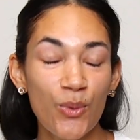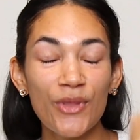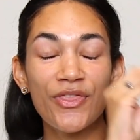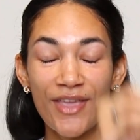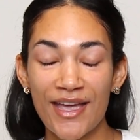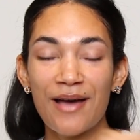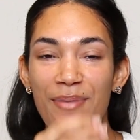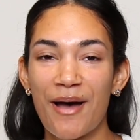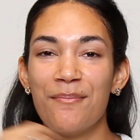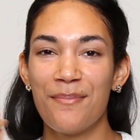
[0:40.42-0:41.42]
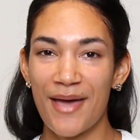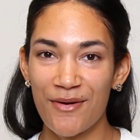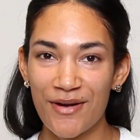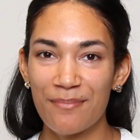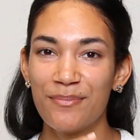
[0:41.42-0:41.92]
cool thing about
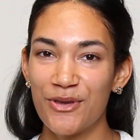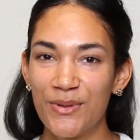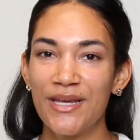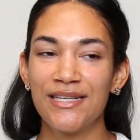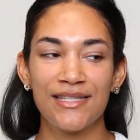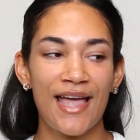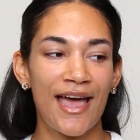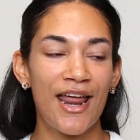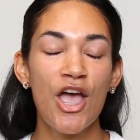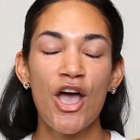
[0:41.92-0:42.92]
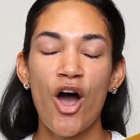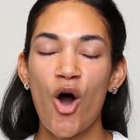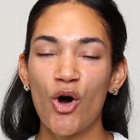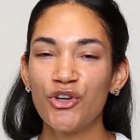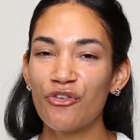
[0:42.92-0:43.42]
Merit Beauty is that
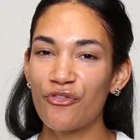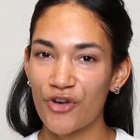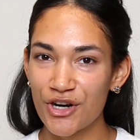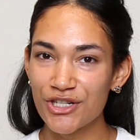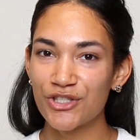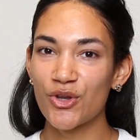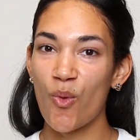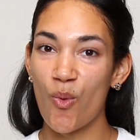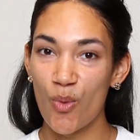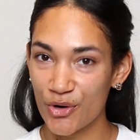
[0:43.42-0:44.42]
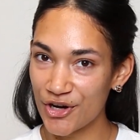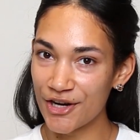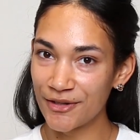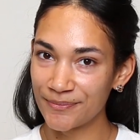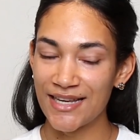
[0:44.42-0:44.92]
on your first
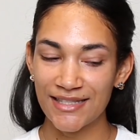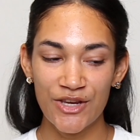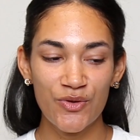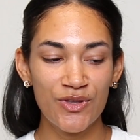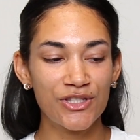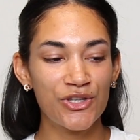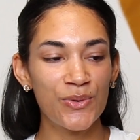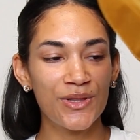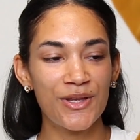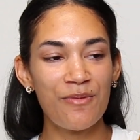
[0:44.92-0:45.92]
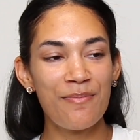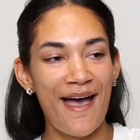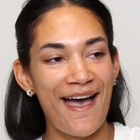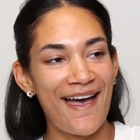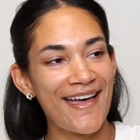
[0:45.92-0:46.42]
order, they send you this cute little
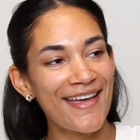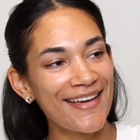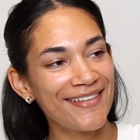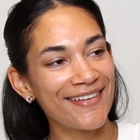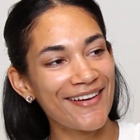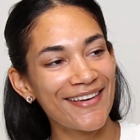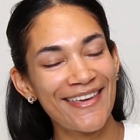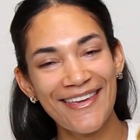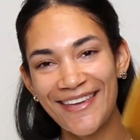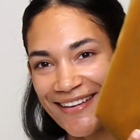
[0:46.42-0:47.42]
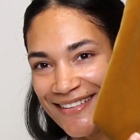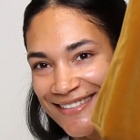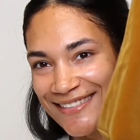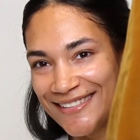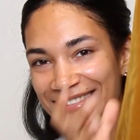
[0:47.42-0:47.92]
bag. Look how
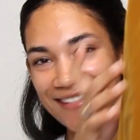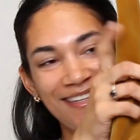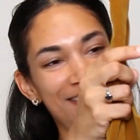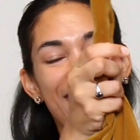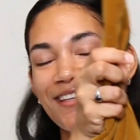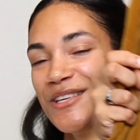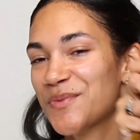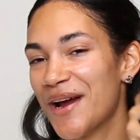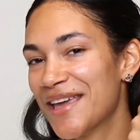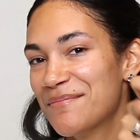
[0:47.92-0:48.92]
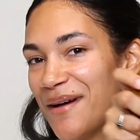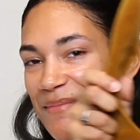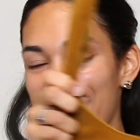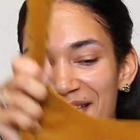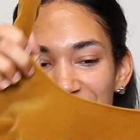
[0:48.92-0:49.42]
cute. And this is where I keep my
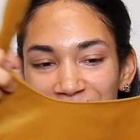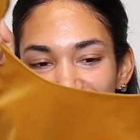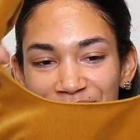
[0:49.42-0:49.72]
makeup.